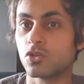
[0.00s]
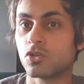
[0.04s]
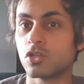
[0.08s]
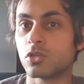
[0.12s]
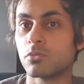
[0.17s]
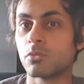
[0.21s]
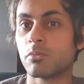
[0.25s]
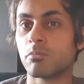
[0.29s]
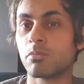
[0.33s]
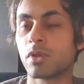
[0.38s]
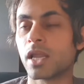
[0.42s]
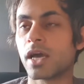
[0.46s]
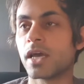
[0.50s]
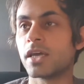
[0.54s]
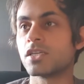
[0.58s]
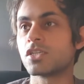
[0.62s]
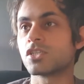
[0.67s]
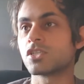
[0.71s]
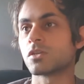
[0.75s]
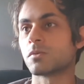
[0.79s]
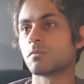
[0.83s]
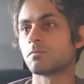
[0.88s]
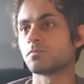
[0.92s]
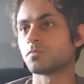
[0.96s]
them in
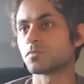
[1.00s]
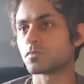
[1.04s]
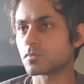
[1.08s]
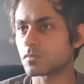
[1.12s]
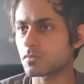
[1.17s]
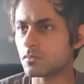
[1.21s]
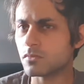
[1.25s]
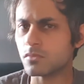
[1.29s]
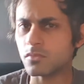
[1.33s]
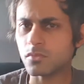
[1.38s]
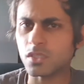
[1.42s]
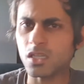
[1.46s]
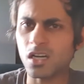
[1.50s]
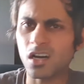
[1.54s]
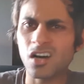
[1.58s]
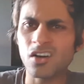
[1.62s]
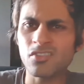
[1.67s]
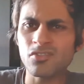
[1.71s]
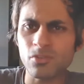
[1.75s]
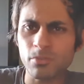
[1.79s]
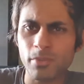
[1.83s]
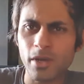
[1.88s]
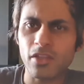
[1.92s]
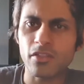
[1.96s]
place.
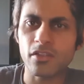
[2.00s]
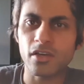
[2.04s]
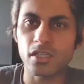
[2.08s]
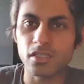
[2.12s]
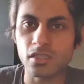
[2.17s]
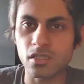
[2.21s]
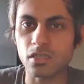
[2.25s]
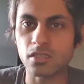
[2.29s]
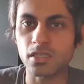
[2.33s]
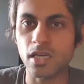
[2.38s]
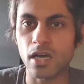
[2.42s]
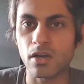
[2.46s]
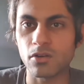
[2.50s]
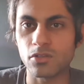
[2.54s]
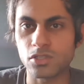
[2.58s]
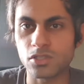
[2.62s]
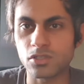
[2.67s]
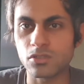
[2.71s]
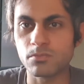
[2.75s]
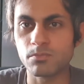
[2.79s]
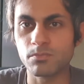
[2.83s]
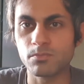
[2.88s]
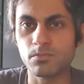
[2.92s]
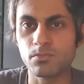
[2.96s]
After about 36 hours
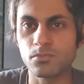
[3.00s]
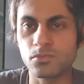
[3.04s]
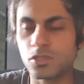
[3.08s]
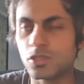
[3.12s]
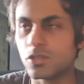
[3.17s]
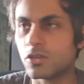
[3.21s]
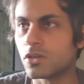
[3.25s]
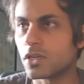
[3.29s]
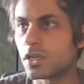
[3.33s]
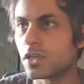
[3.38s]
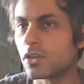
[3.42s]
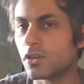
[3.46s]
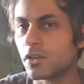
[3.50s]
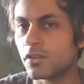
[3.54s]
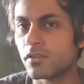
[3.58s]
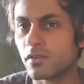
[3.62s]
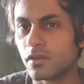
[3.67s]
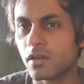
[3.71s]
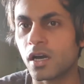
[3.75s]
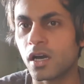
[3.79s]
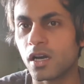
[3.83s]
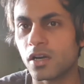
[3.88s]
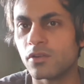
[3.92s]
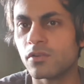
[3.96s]
you're good to
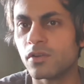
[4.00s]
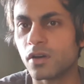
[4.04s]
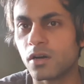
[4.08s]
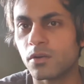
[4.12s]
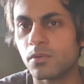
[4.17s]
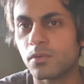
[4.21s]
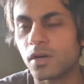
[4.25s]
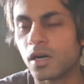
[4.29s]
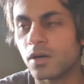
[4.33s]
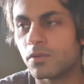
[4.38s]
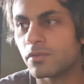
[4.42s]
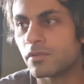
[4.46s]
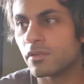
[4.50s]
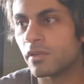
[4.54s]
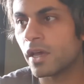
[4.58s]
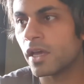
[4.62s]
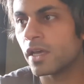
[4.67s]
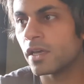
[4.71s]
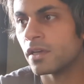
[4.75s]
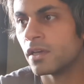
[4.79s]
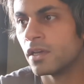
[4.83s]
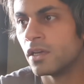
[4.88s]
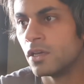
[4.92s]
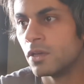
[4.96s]
go, I would say,
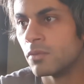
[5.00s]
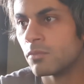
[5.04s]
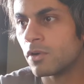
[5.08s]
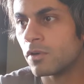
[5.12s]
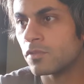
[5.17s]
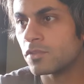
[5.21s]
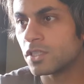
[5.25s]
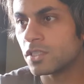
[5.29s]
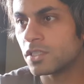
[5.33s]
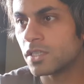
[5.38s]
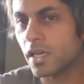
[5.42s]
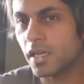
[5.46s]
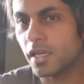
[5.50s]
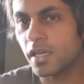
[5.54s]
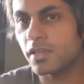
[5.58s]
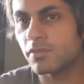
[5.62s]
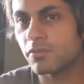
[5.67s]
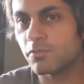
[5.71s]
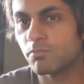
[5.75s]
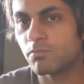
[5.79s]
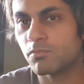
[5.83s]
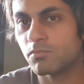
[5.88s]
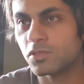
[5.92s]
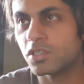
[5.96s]
but obviously
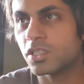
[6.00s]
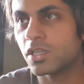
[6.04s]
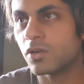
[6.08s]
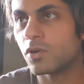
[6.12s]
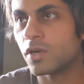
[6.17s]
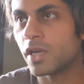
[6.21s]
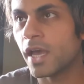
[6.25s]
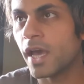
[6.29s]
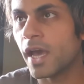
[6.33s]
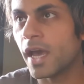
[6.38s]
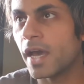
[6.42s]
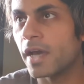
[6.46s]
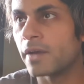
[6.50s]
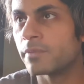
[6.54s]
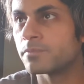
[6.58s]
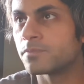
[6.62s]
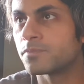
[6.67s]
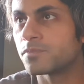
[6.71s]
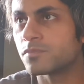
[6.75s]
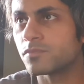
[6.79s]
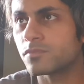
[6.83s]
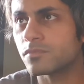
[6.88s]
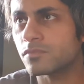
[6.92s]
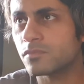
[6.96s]
taking still care.
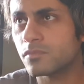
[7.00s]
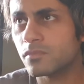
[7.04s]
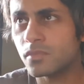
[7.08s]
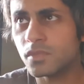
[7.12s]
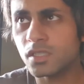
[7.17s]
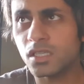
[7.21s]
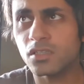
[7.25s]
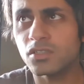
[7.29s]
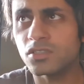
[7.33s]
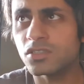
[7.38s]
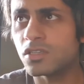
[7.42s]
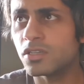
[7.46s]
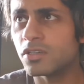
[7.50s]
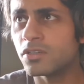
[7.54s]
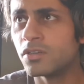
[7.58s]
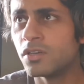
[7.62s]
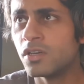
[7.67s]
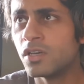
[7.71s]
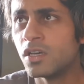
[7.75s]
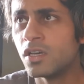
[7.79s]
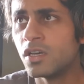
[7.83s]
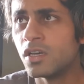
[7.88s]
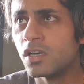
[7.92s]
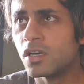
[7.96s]
So
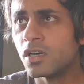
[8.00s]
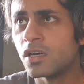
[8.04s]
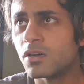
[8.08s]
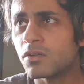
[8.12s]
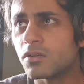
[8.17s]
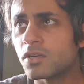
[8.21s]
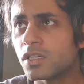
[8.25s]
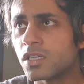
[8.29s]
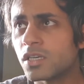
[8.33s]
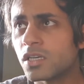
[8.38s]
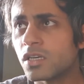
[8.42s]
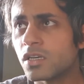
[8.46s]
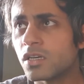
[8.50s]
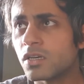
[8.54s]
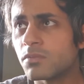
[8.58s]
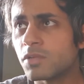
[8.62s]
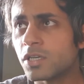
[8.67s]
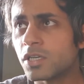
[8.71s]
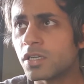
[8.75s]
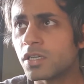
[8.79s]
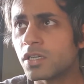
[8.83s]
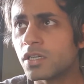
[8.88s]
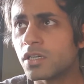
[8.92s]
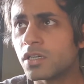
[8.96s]
I'm
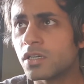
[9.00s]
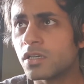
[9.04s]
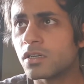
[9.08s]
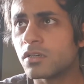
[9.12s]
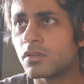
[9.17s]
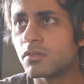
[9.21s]
gonna